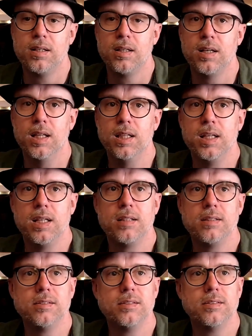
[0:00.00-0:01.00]

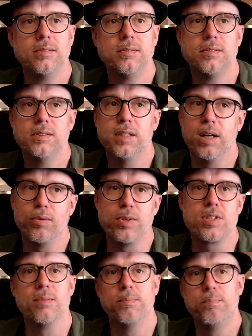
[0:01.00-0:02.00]
then there was
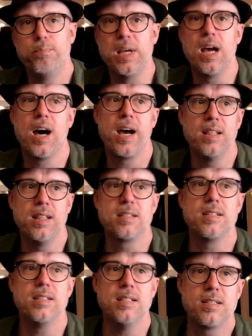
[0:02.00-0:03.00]
some
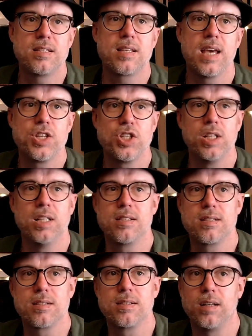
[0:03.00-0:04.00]
behind-the-scenes
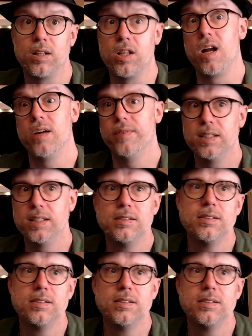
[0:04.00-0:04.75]
sketchiness, a lot of it.